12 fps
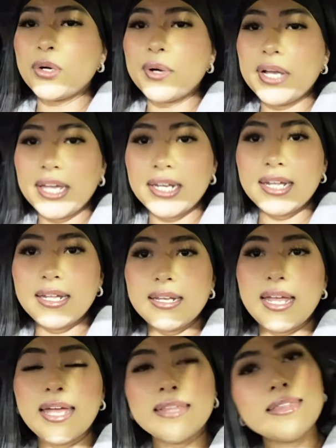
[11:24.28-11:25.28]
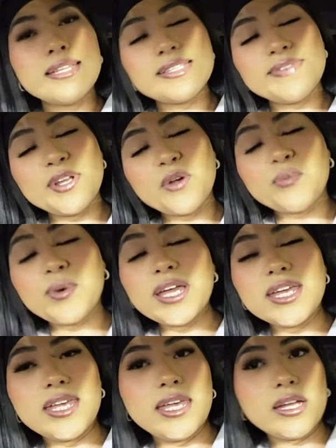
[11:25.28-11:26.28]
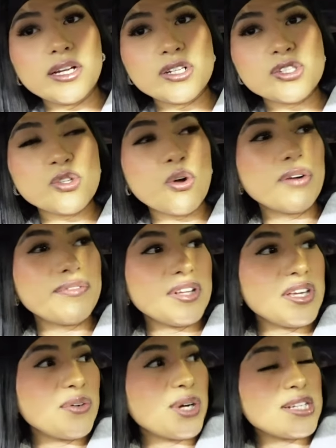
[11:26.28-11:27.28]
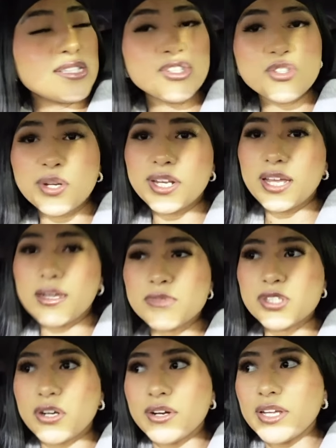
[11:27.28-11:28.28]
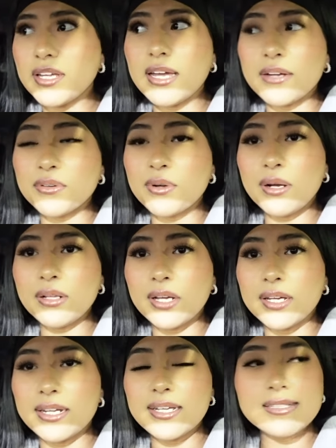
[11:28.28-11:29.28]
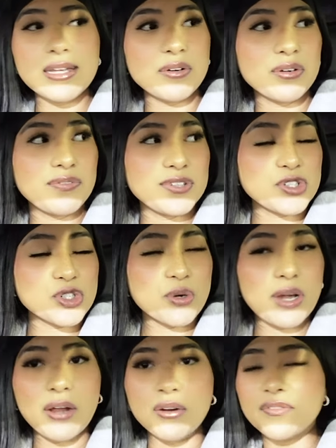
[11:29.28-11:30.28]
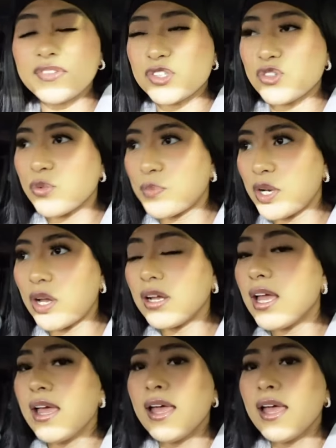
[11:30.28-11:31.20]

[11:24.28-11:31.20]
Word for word: go ahead and end this video right here. So hopefully you guys enjoyed it. I'm sorry, I don't know how long it is. I don't know if it's short. I don't know if it's super long.